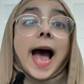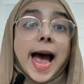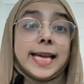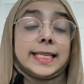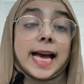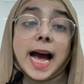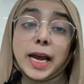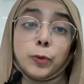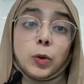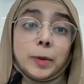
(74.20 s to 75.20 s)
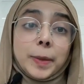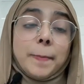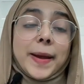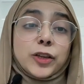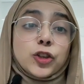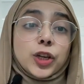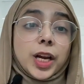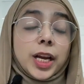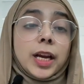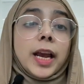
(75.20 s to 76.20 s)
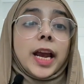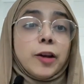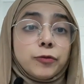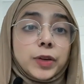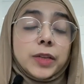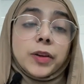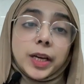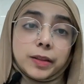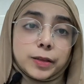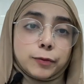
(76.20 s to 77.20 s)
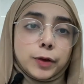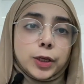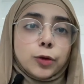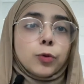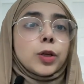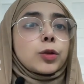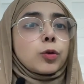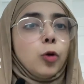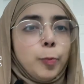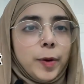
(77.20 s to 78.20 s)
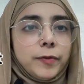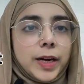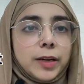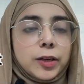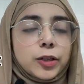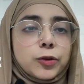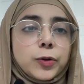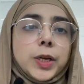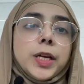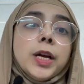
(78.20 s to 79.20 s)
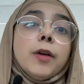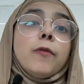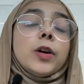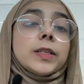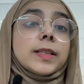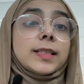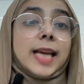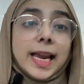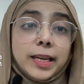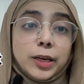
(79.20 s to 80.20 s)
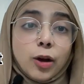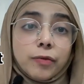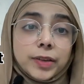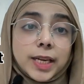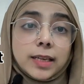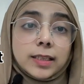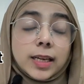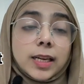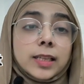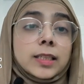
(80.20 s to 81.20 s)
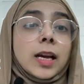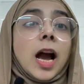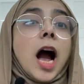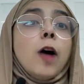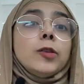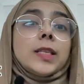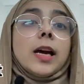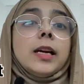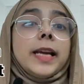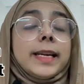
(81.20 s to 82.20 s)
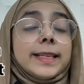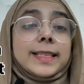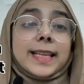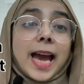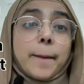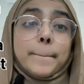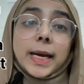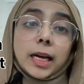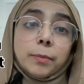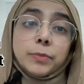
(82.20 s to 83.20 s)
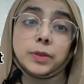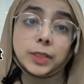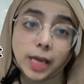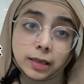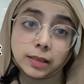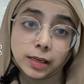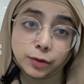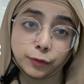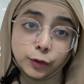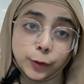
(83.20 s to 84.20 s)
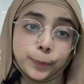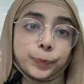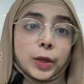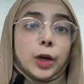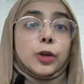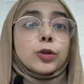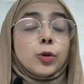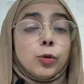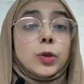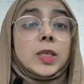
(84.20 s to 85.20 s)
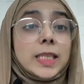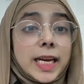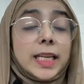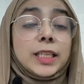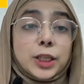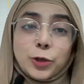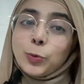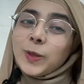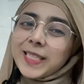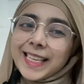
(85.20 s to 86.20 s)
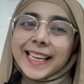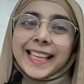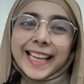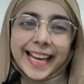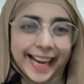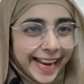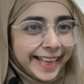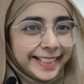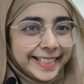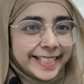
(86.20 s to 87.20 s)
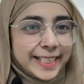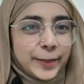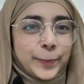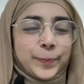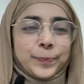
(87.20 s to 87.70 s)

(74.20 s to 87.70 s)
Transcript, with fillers: As I will be mentioning everything in this video, the scope of dentistry, what is the salary of a dentist, how a dentist can become successful. So stay tuned till the end.